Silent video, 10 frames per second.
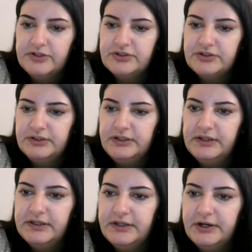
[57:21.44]
a question
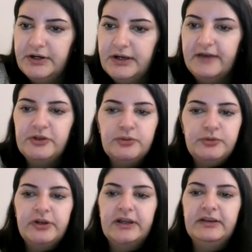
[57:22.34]
here. Have you
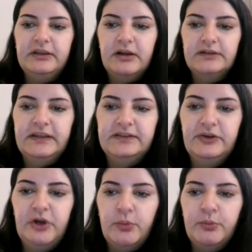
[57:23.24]
directly
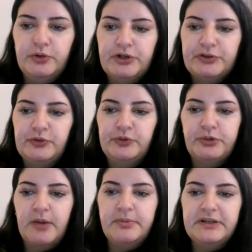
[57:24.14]
contacted homeowners whose
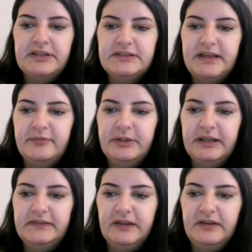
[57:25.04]
properties have been
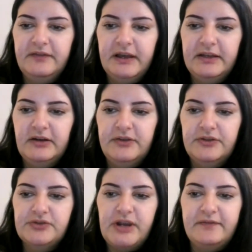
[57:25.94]
identified on
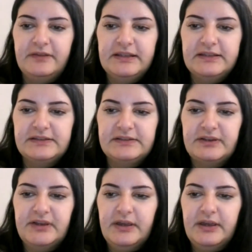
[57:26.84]
the draft list?
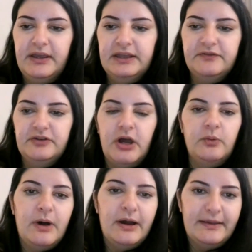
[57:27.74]
And if not,
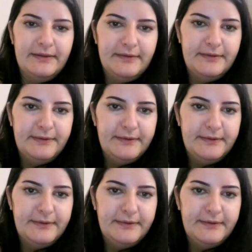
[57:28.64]
why?